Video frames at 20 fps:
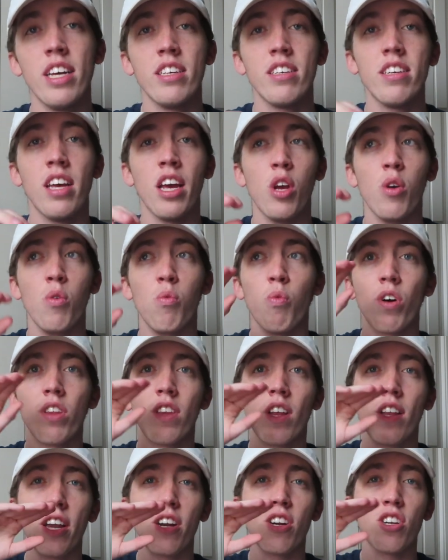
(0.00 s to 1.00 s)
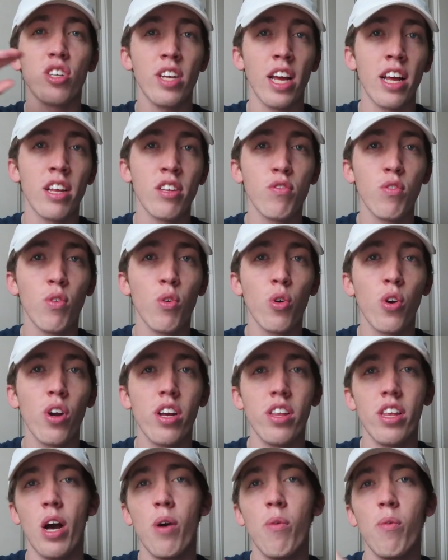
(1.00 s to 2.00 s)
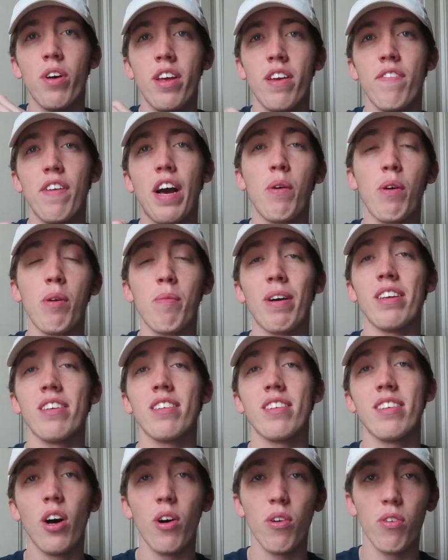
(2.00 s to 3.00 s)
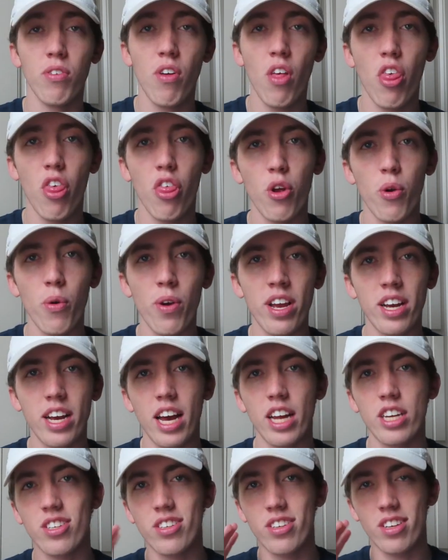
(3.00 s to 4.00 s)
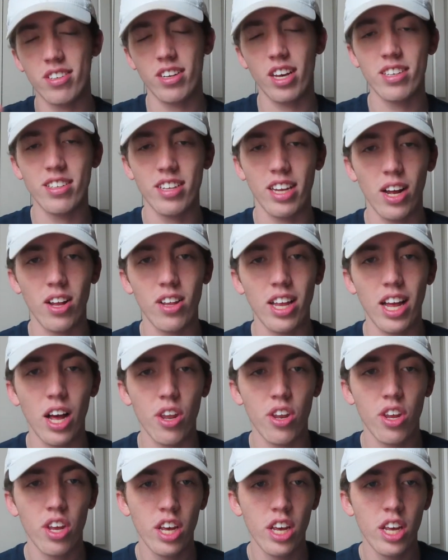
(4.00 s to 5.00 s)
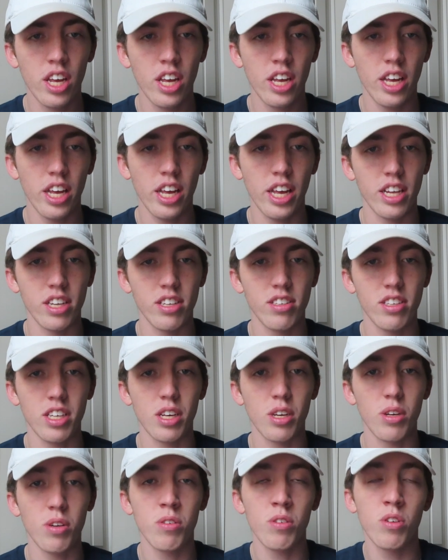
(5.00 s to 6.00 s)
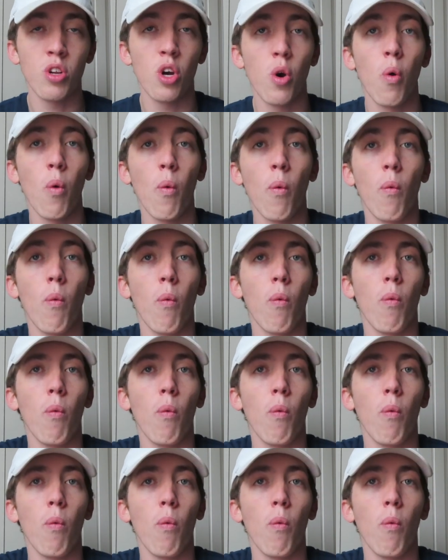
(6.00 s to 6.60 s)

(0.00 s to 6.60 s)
say what the letter stands for, and then I want to evaluate myself through it and kind of just discuss that out loud and see, you know,